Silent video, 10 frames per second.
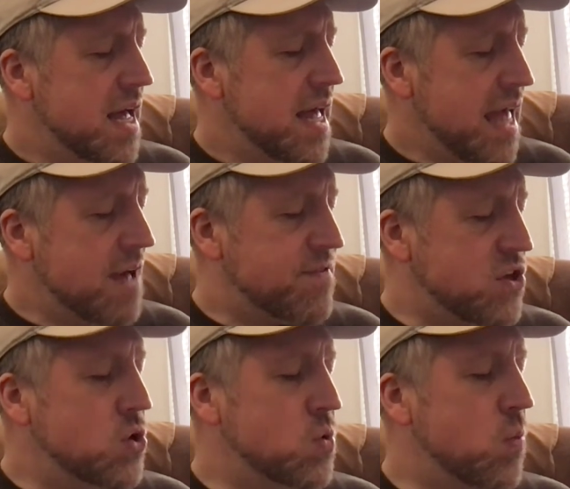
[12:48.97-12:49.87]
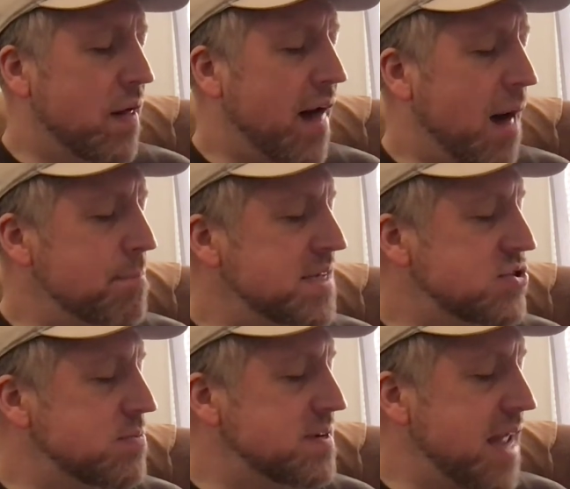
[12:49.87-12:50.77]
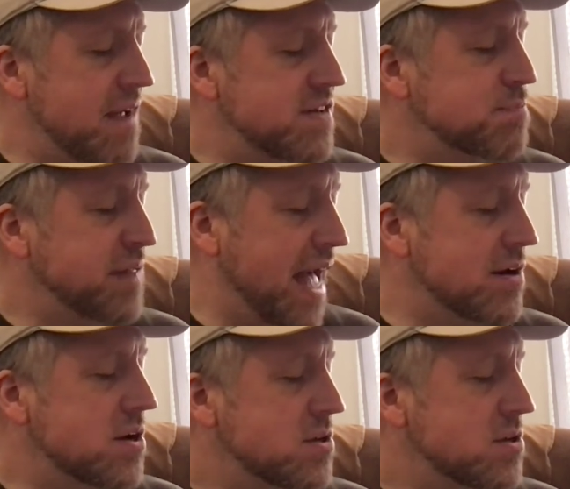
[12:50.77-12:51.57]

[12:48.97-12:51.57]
if you will help Mr. Davis plant